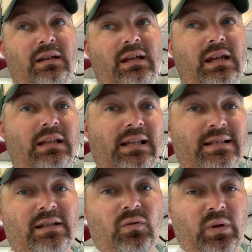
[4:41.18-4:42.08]
in less
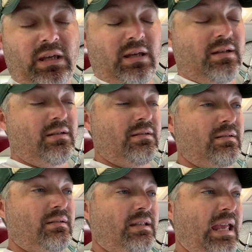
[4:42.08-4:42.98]
than a week.
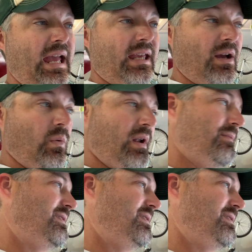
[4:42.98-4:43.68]
Can't get one.